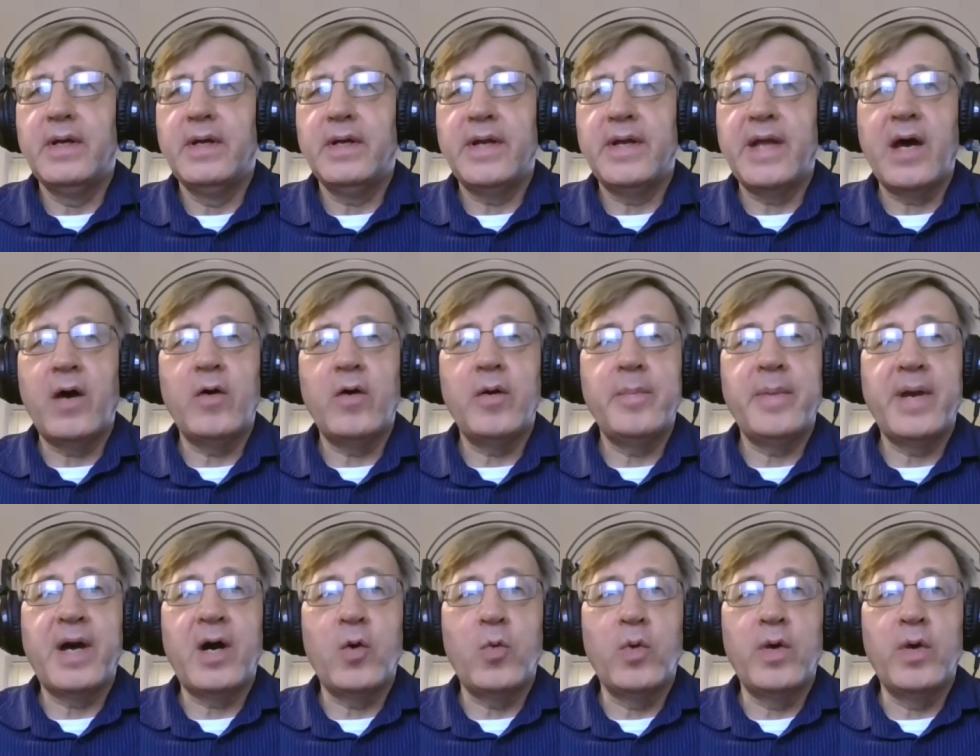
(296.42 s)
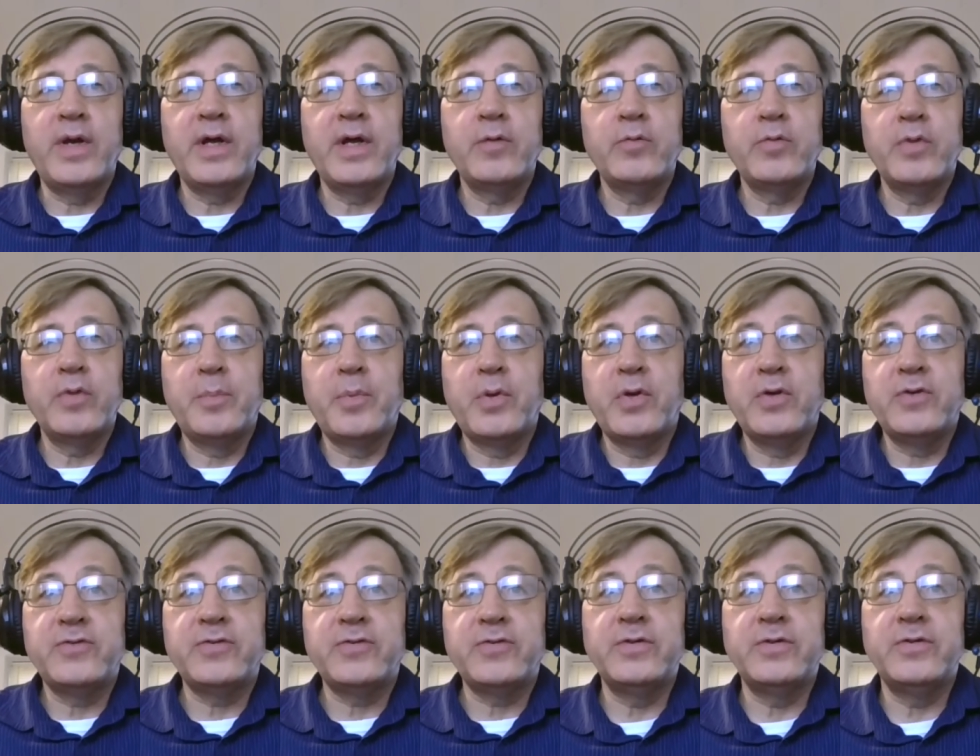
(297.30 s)
Now, about 100
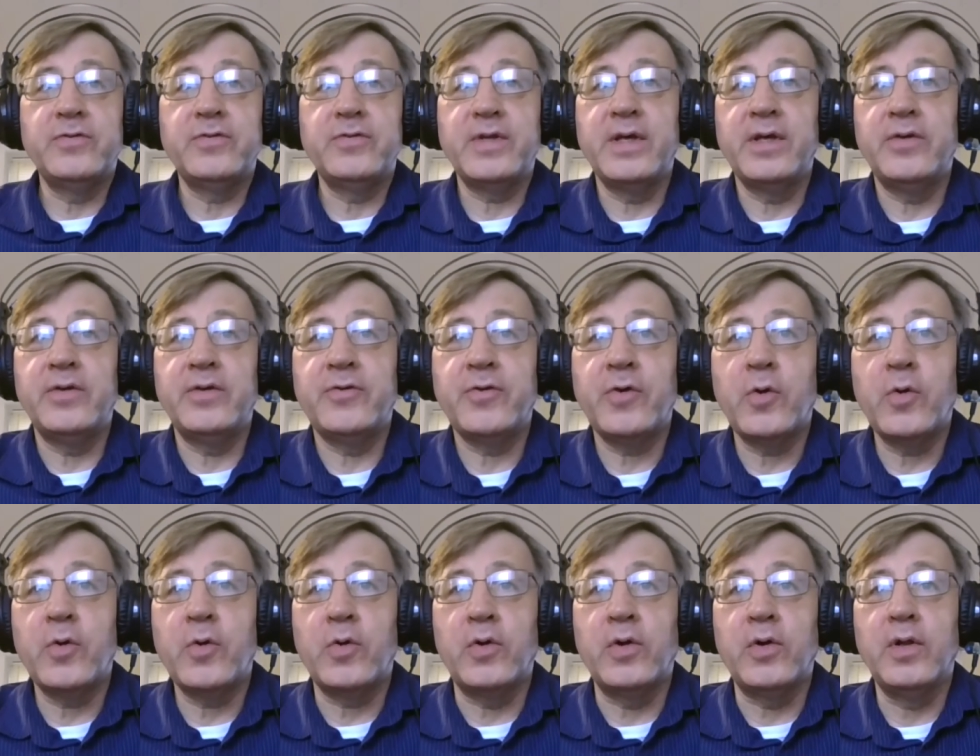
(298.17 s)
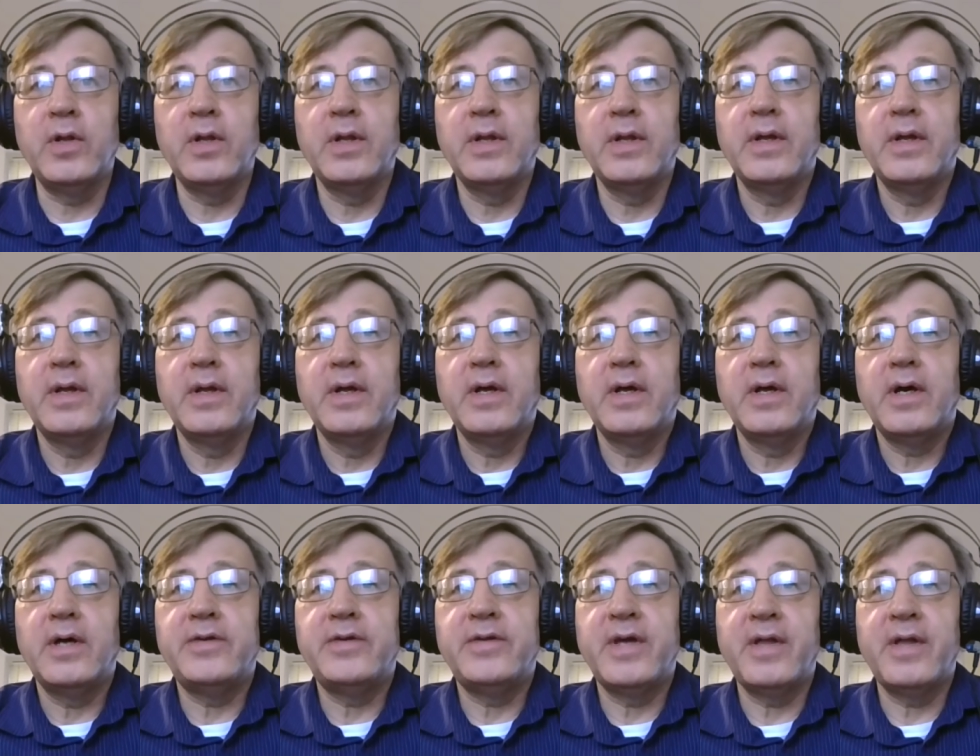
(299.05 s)
persons in total
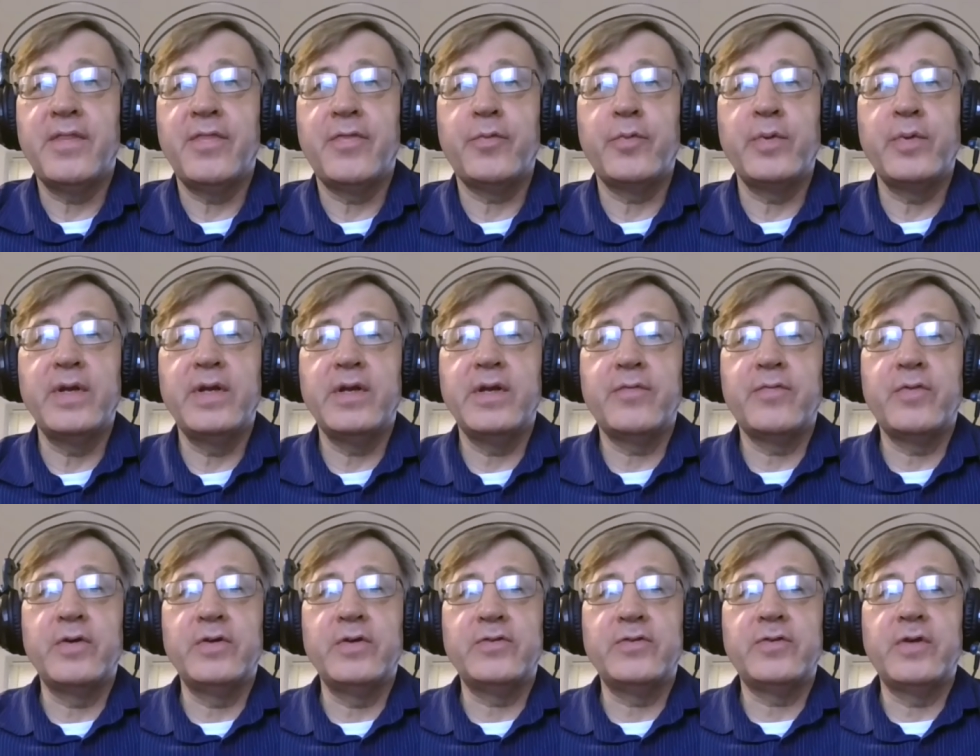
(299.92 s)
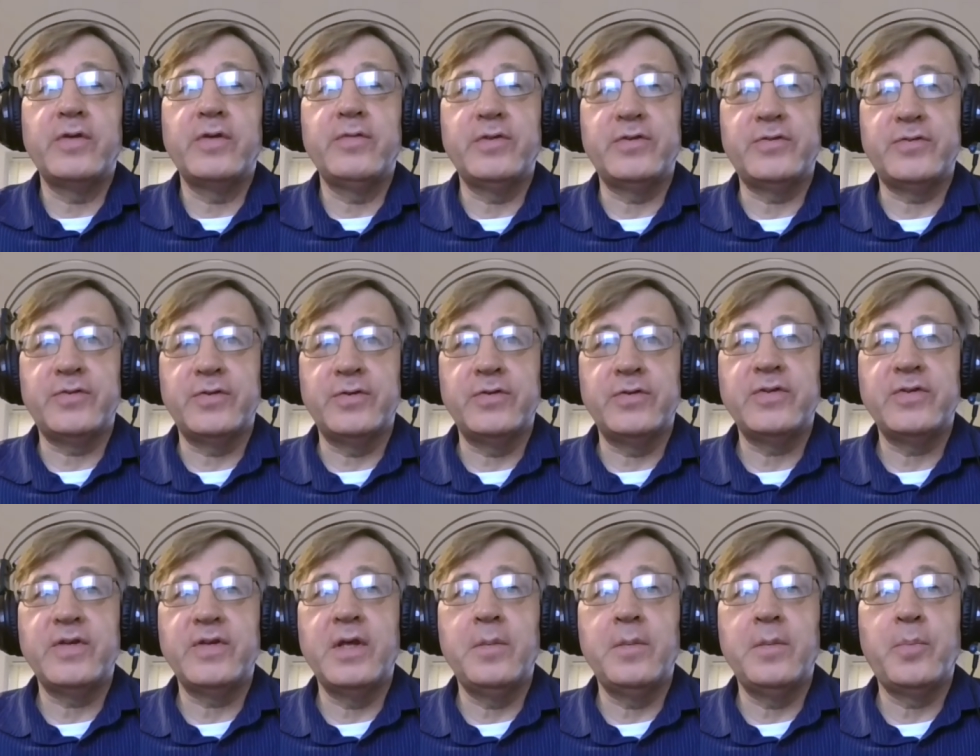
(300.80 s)
attend three different
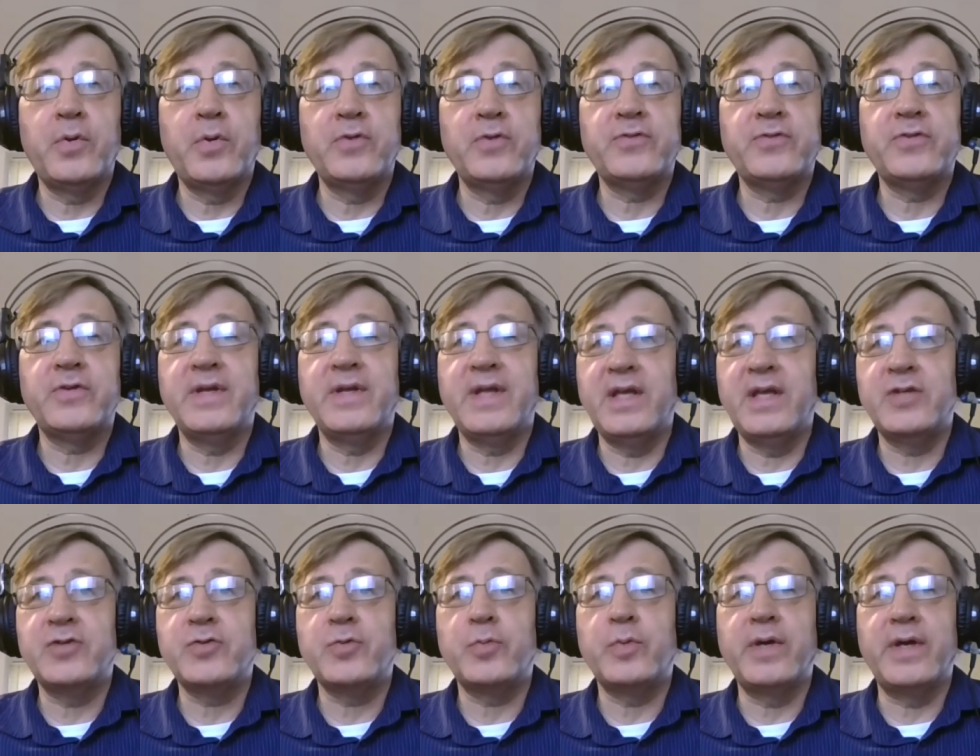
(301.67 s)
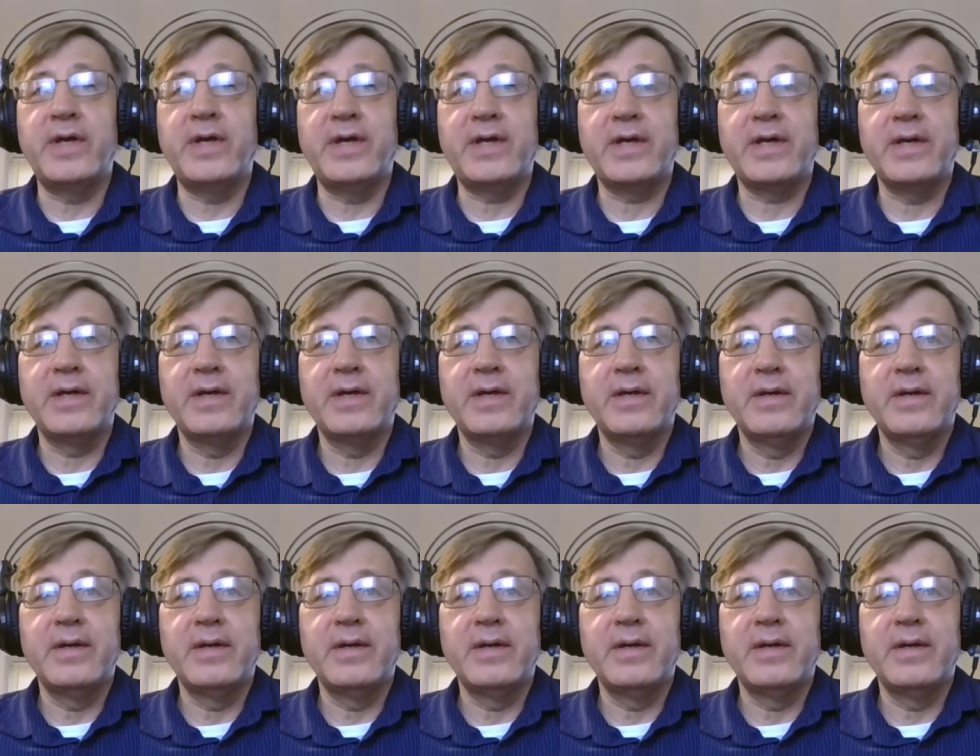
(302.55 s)
services in person each week.